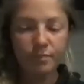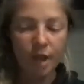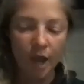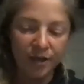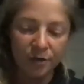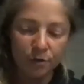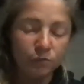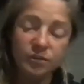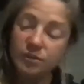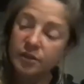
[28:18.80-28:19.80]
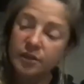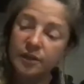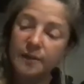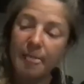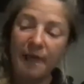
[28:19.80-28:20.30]
I don't.
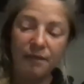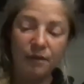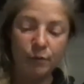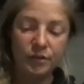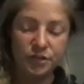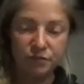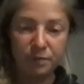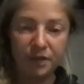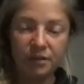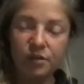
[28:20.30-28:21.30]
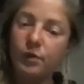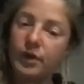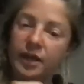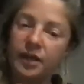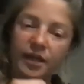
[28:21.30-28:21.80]
And then once you've picked the
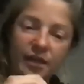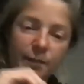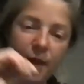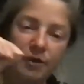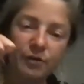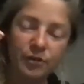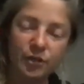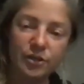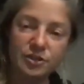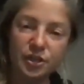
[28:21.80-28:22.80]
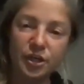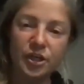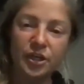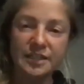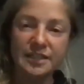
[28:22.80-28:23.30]
coin and the pattern looks
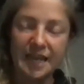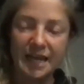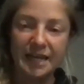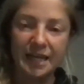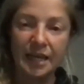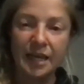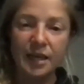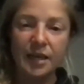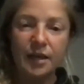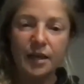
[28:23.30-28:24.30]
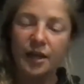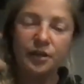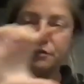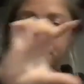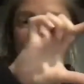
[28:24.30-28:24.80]
good and steady, and
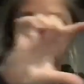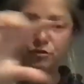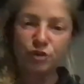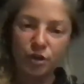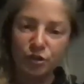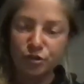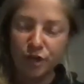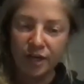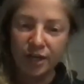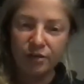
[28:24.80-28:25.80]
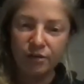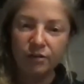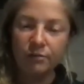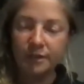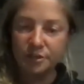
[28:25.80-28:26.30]
you've, drawn your
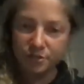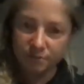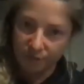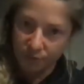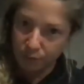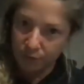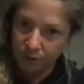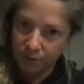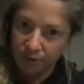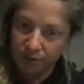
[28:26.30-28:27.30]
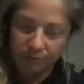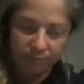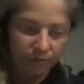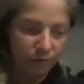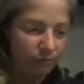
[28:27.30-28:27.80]
triangle, which you will learn,
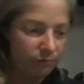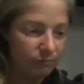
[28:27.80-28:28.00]
don't